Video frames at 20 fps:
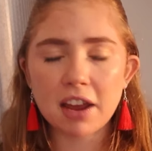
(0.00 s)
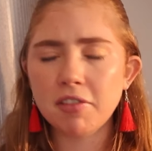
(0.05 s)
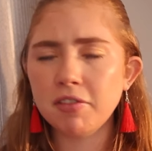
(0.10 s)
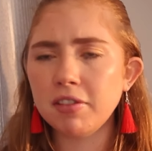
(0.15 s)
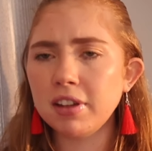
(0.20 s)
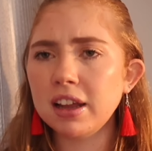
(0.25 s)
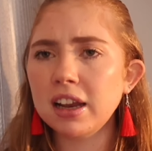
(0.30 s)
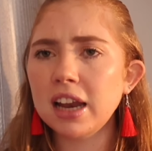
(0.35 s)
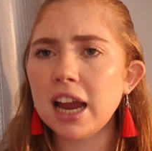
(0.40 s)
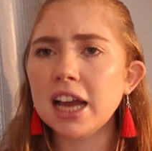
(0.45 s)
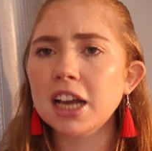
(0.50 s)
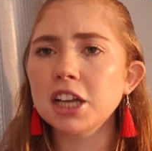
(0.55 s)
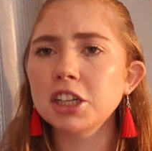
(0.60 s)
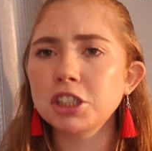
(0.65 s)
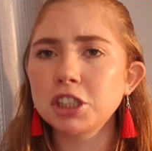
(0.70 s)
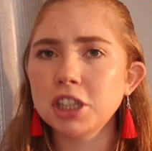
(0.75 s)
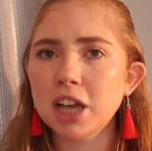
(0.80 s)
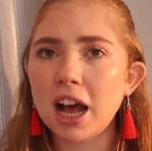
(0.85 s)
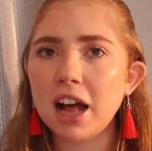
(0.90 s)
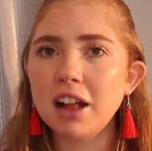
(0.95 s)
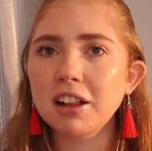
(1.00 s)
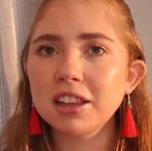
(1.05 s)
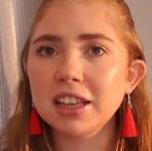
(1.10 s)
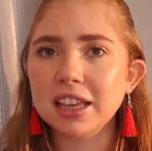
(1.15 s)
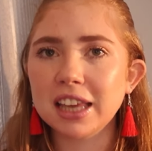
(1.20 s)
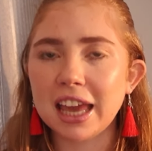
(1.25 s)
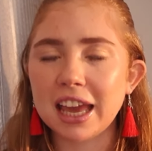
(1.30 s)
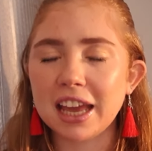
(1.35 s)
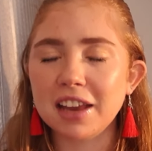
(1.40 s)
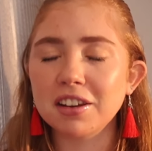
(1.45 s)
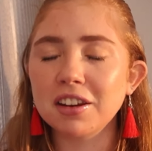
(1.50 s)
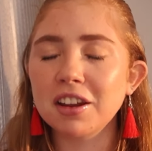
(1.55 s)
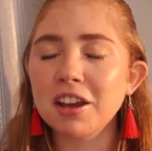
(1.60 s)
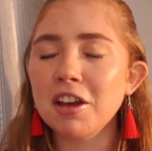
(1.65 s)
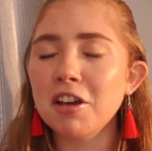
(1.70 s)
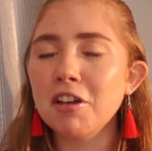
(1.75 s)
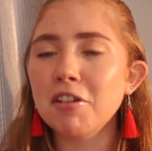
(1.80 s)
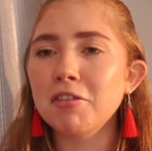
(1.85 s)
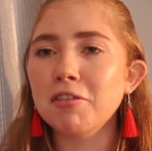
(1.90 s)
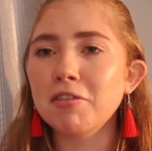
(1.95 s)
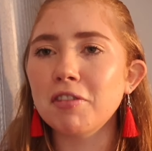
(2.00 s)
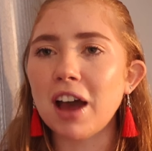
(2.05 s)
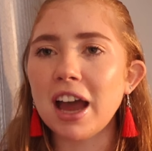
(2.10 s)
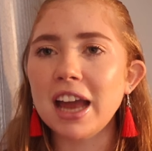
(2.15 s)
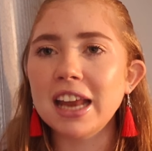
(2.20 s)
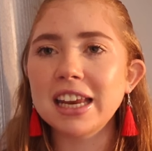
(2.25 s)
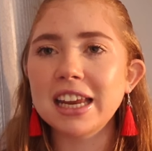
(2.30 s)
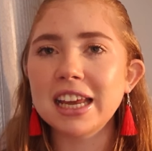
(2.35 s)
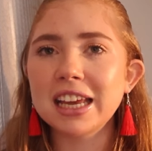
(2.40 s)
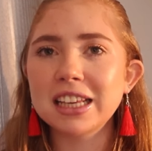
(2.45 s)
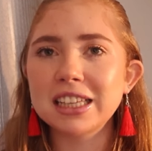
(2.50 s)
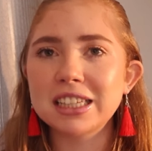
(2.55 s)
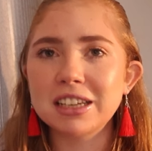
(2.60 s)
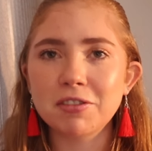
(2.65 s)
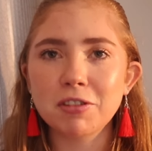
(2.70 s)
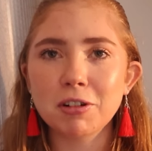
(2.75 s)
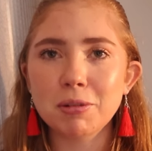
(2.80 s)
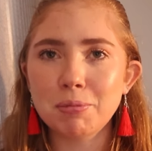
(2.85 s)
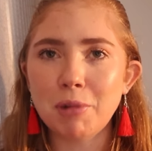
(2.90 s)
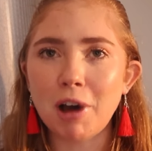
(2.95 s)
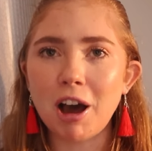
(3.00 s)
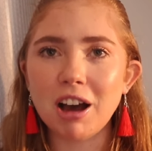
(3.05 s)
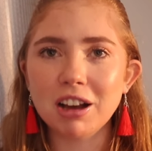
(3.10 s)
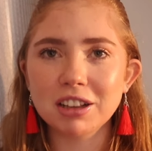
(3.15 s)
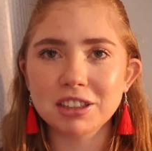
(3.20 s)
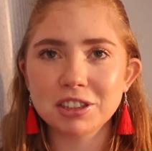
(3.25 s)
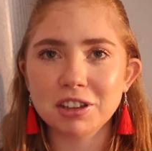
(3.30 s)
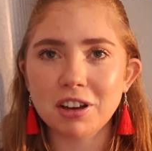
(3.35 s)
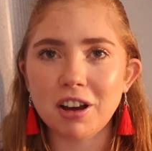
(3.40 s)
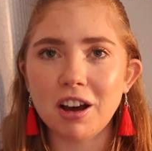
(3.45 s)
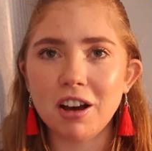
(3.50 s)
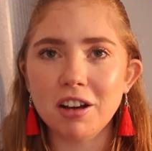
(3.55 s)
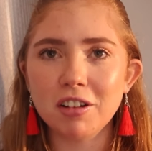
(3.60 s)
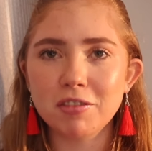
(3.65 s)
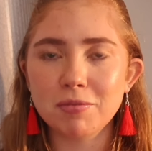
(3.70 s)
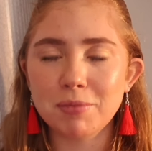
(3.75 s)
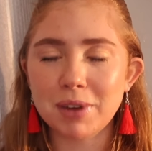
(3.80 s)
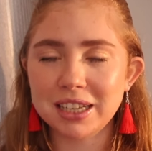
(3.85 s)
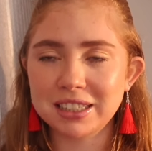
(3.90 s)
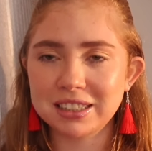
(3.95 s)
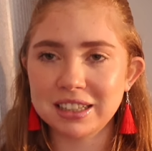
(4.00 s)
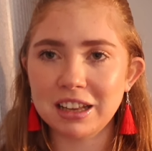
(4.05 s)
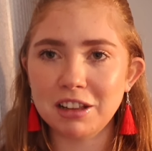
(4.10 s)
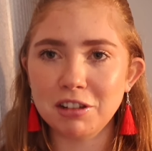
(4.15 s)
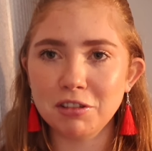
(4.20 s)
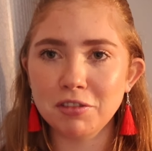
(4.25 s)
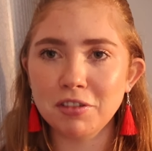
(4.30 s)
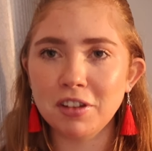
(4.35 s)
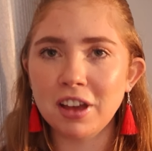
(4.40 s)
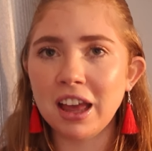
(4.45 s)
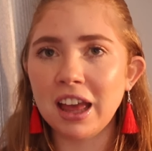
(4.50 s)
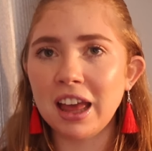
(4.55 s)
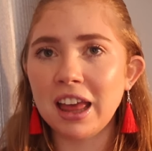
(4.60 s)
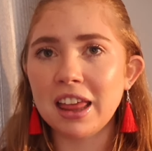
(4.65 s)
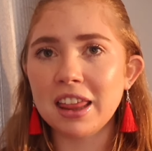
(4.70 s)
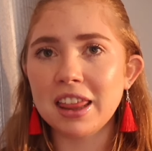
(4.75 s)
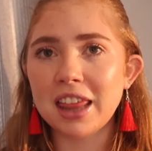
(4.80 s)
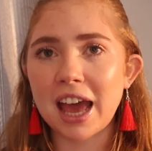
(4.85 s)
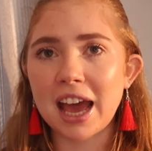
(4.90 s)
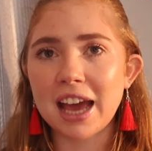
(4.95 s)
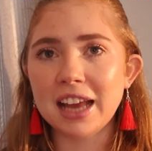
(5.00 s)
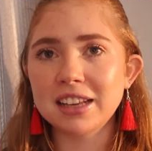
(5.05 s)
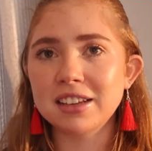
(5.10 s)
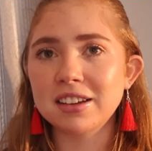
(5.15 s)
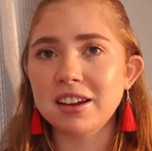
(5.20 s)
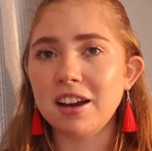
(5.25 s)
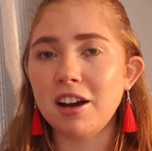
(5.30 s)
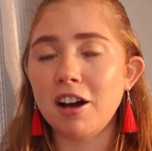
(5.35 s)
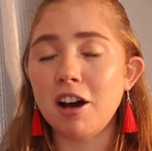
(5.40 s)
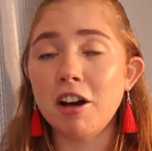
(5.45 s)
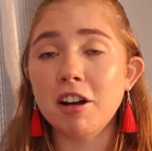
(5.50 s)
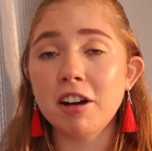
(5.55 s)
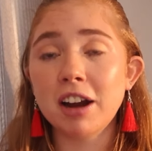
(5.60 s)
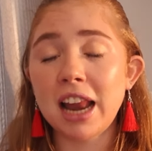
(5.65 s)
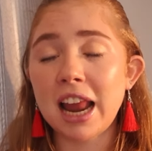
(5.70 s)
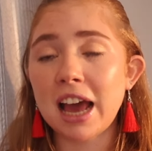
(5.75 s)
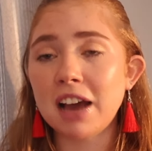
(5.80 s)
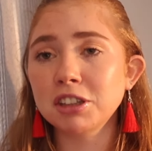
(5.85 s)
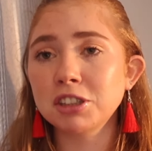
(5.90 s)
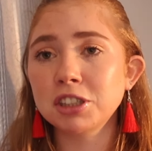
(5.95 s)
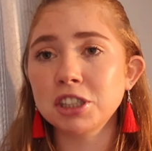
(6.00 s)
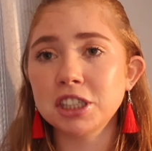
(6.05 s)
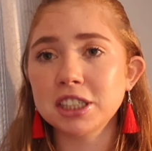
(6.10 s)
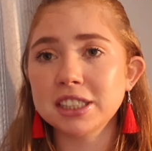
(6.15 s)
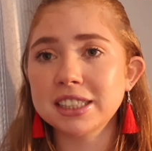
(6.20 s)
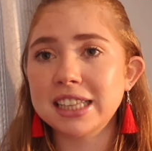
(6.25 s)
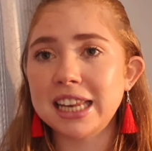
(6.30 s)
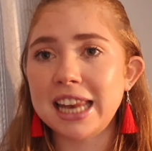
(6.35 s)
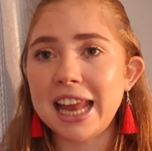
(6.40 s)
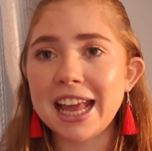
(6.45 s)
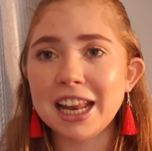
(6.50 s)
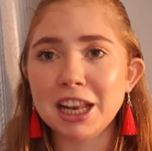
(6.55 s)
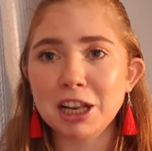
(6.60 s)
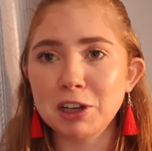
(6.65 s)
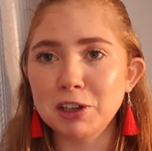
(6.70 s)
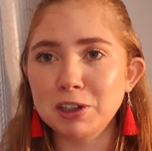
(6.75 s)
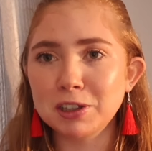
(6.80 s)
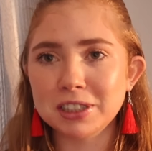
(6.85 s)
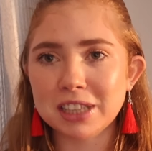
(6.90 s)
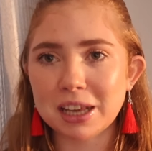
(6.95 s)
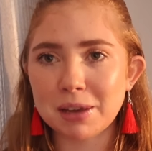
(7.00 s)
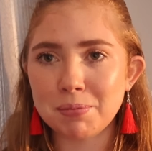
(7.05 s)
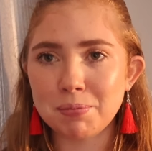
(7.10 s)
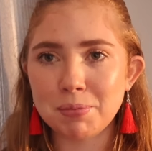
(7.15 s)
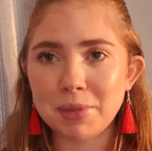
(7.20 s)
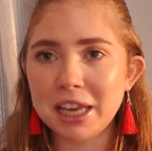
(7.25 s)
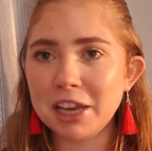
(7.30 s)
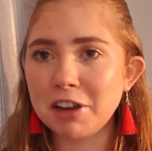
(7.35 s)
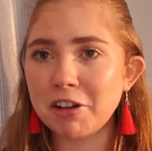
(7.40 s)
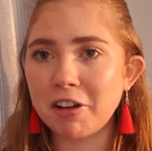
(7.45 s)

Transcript: I feel like a child again, finding different parts of myself that are allowed to just let loose and be